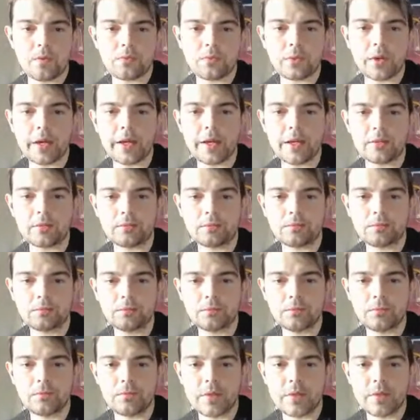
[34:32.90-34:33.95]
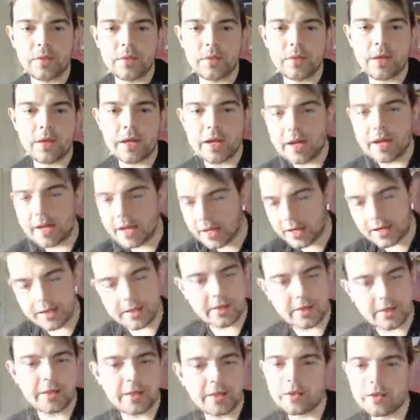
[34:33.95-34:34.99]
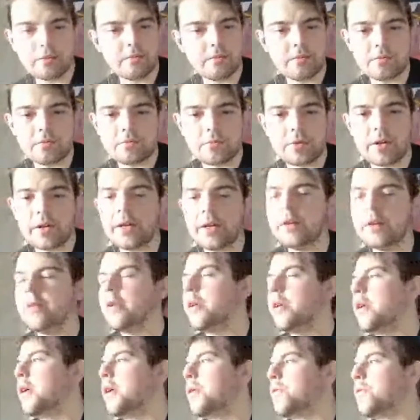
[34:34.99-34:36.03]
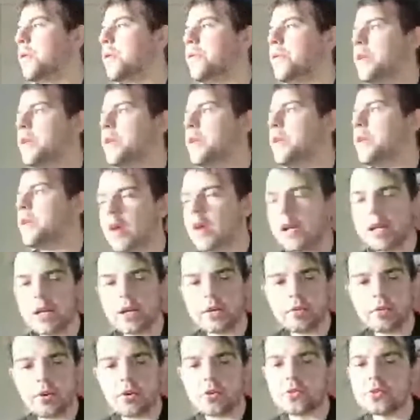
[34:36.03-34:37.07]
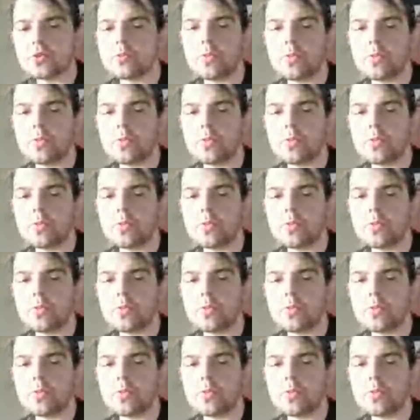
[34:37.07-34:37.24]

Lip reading: anything, by whether it's rallycross, whether it's